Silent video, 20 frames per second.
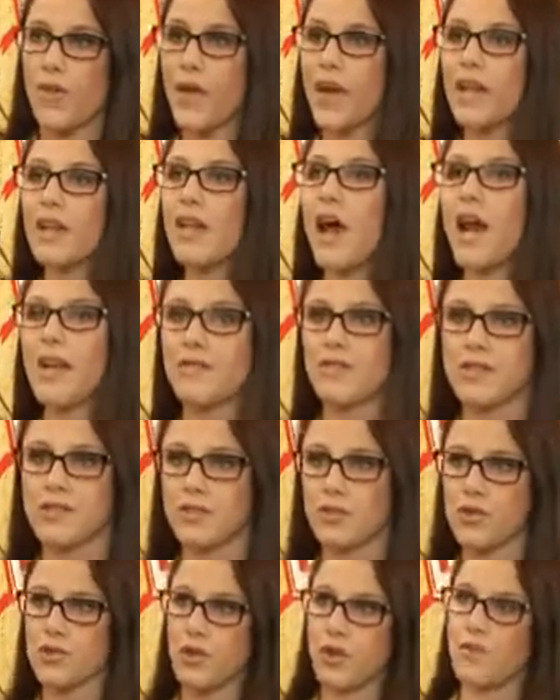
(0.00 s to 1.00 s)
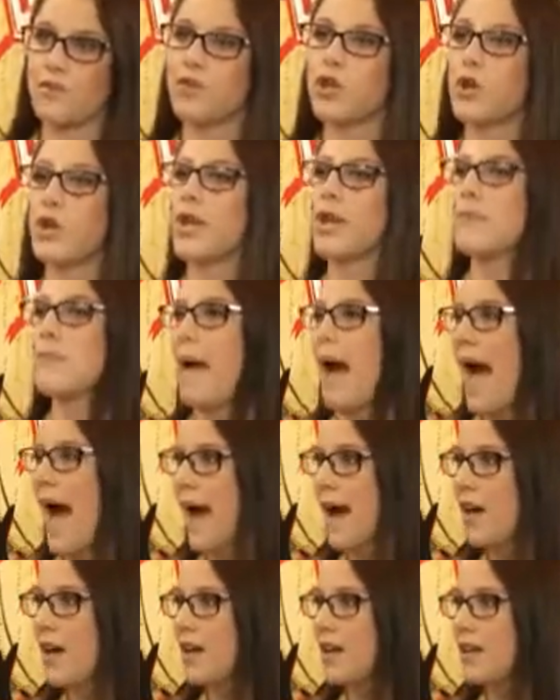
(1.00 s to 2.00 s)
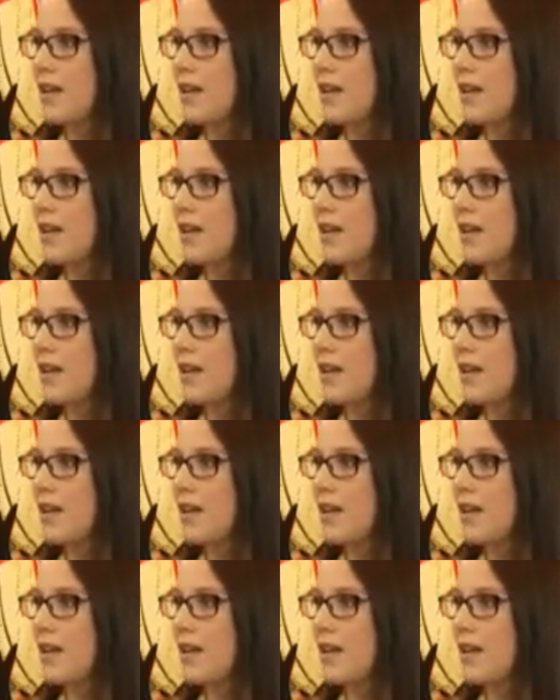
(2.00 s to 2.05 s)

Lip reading: think a lot of us are sort of looking back